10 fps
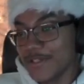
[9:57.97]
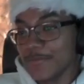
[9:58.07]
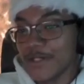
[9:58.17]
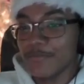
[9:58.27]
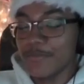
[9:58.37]

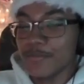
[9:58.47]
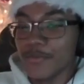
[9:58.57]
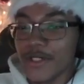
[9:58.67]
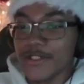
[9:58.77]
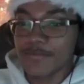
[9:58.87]
might have been
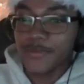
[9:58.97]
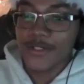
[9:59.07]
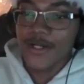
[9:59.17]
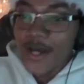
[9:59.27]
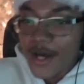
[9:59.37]
branch, but
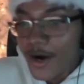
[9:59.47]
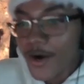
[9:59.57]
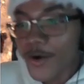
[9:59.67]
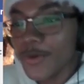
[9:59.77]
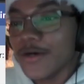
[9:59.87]
oh
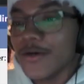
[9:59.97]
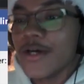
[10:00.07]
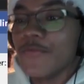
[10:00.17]
well. If you